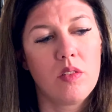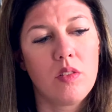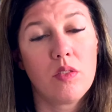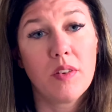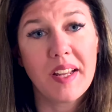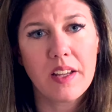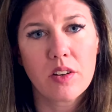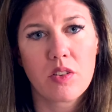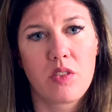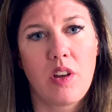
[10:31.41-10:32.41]
really
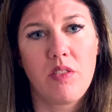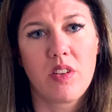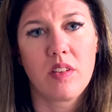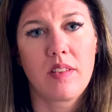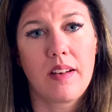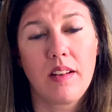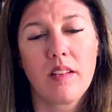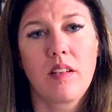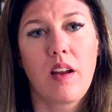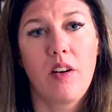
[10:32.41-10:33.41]
good services in this
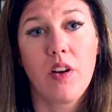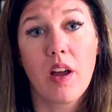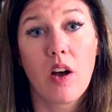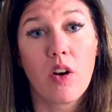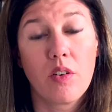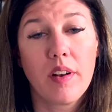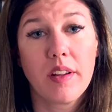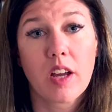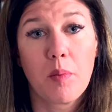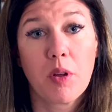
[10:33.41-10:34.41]
area already
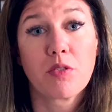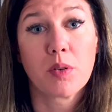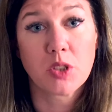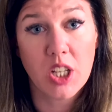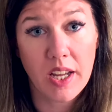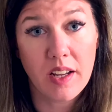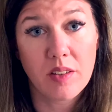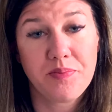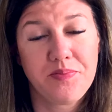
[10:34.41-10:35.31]
coming from China.